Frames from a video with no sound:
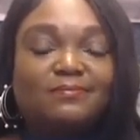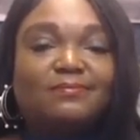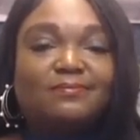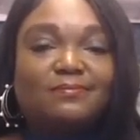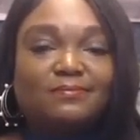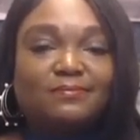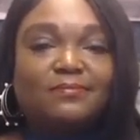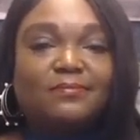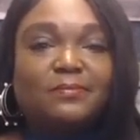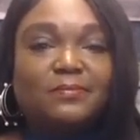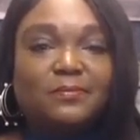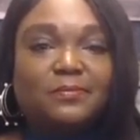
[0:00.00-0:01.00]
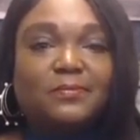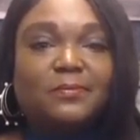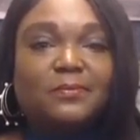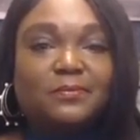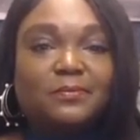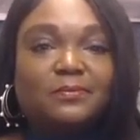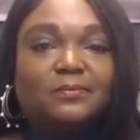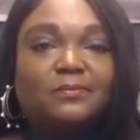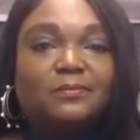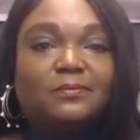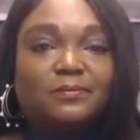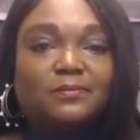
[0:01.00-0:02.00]

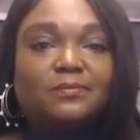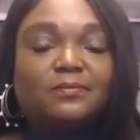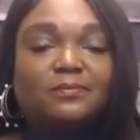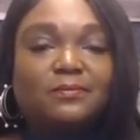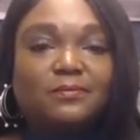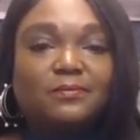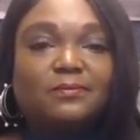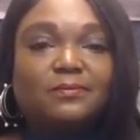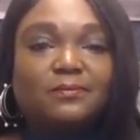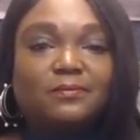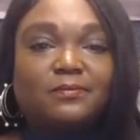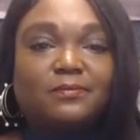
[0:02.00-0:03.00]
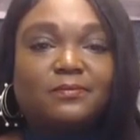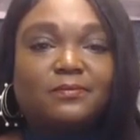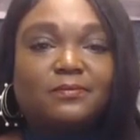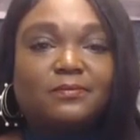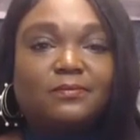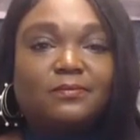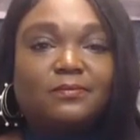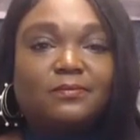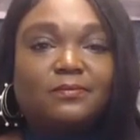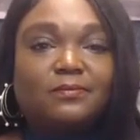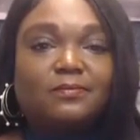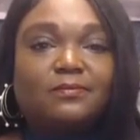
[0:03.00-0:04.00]

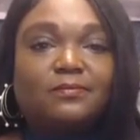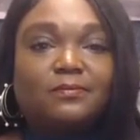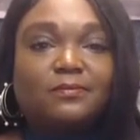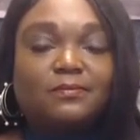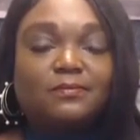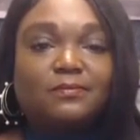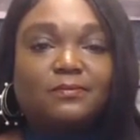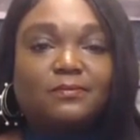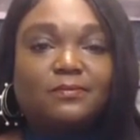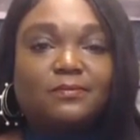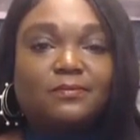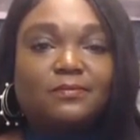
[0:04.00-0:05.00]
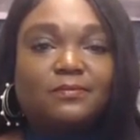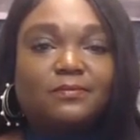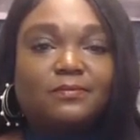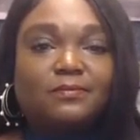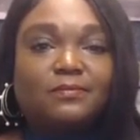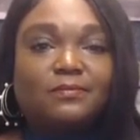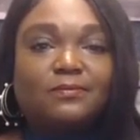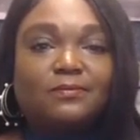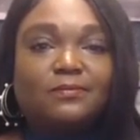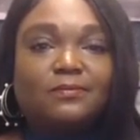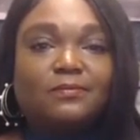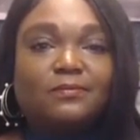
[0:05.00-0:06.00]

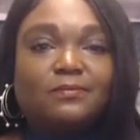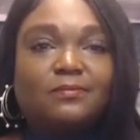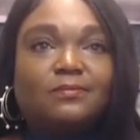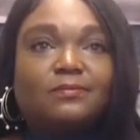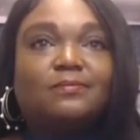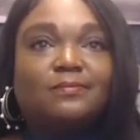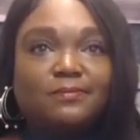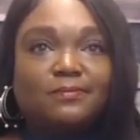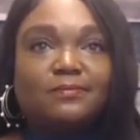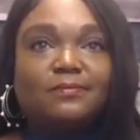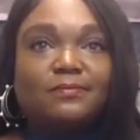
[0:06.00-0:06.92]
(not speaking)